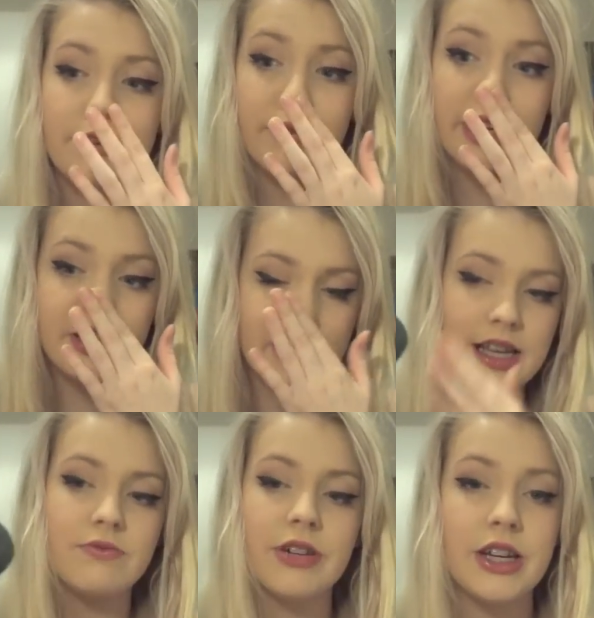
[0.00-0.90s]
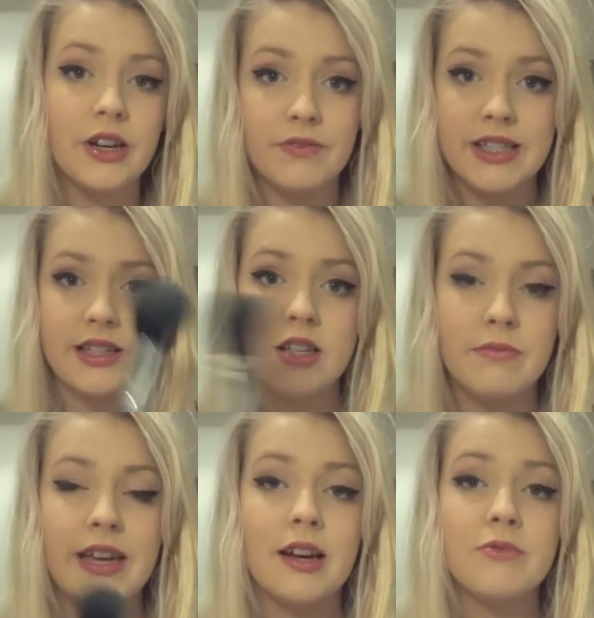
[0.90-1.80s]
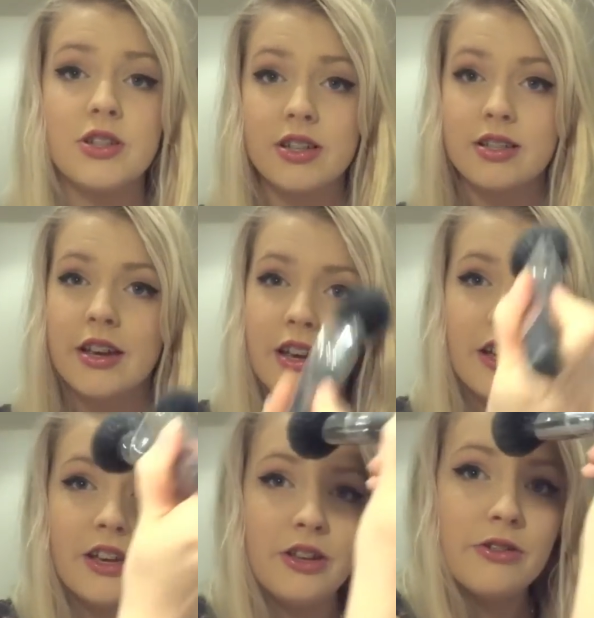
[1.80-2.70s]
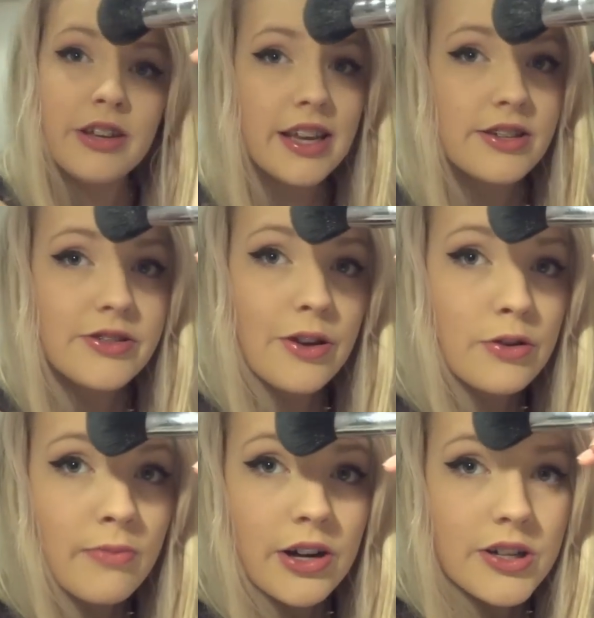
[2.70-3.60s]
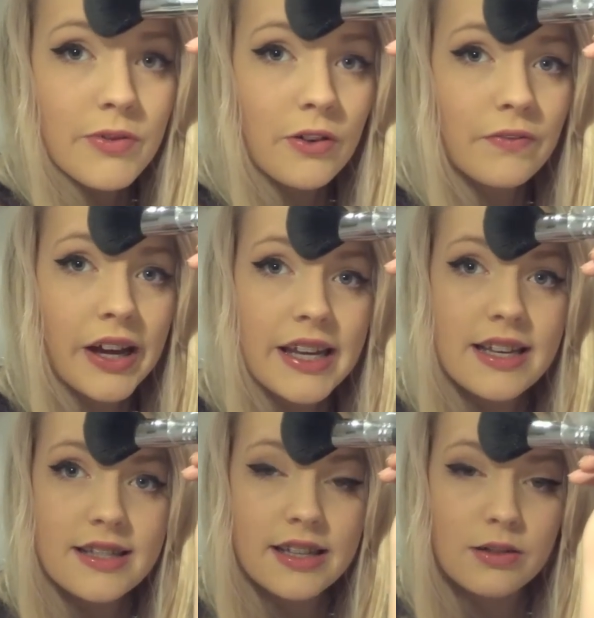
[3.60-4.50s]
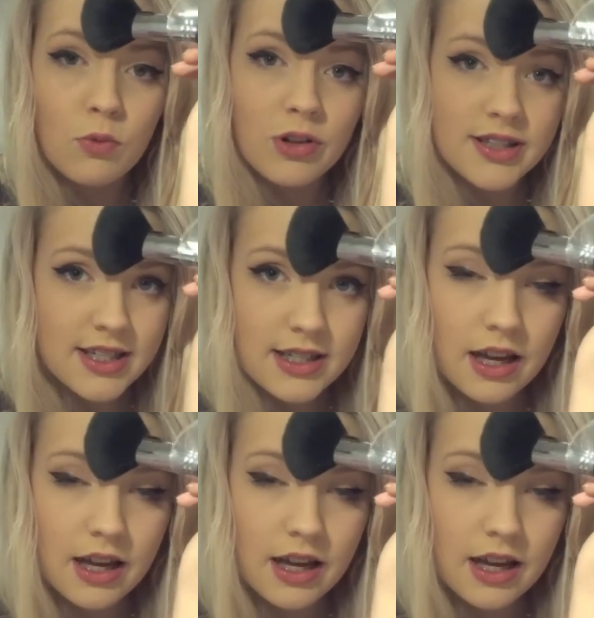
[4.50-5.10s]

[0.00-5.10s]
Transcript: It really just is really good for setting your makeup, just because you can get so much of your face in one.